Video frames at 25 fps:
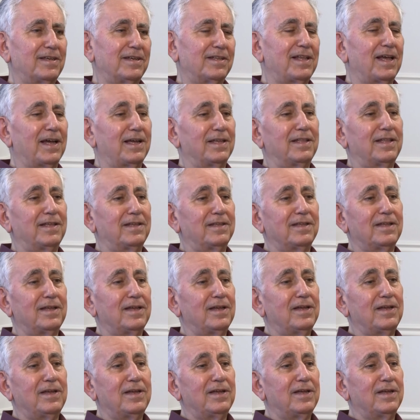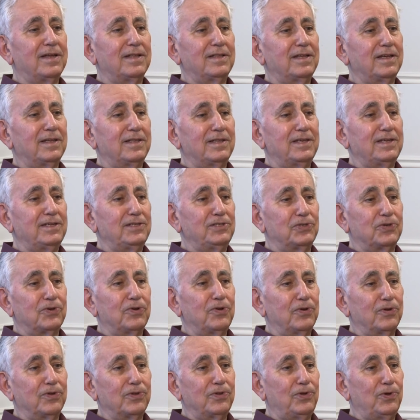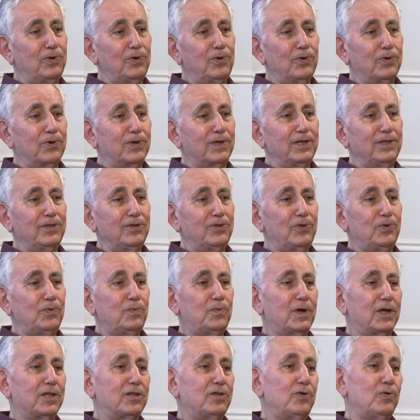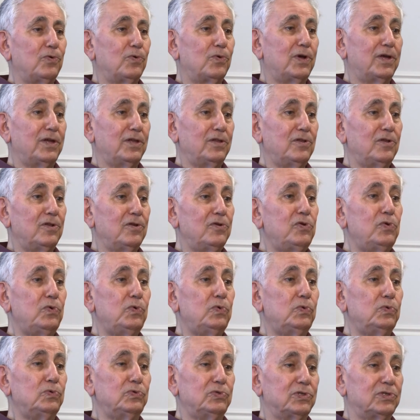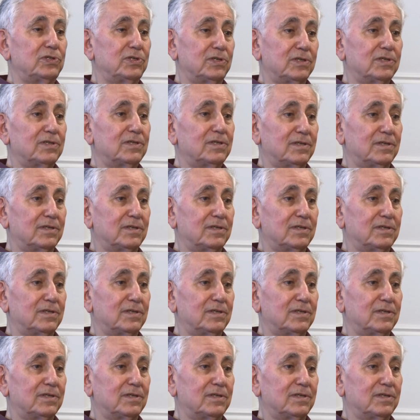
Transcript: that, that he's going to look into what you can use